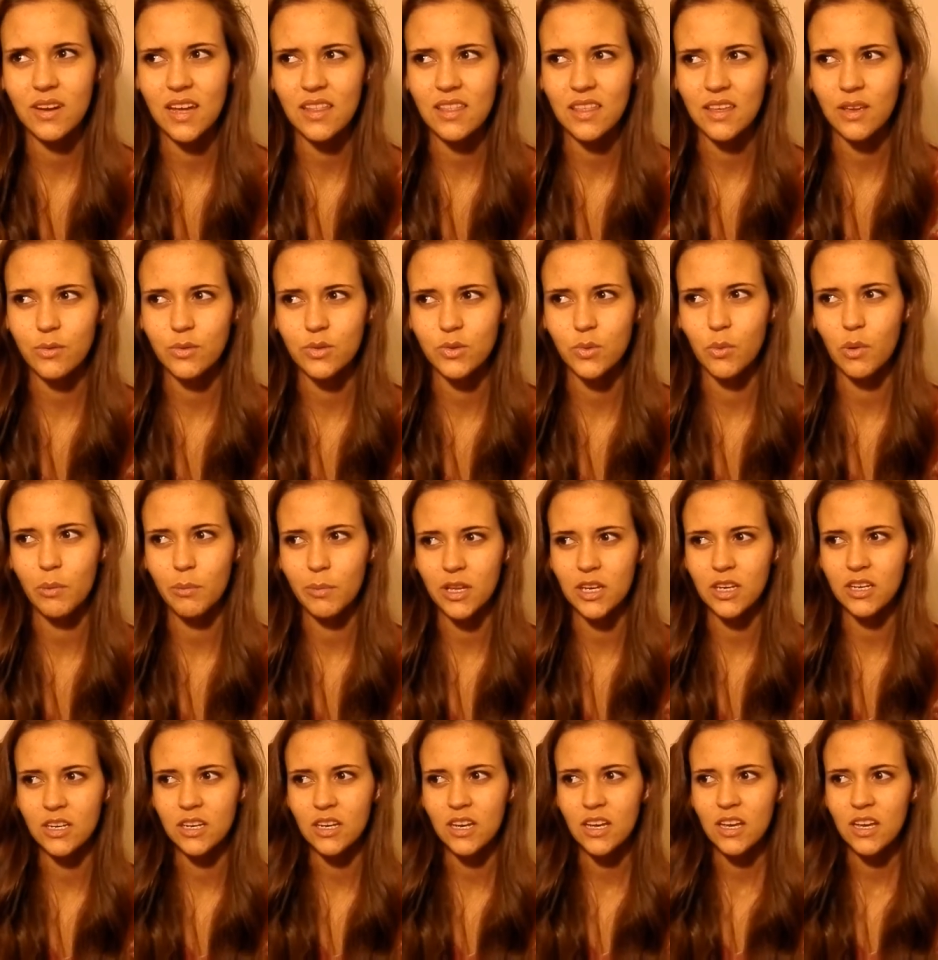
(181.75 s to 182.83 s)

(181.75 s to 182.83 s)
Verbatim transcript: I think it was a woman.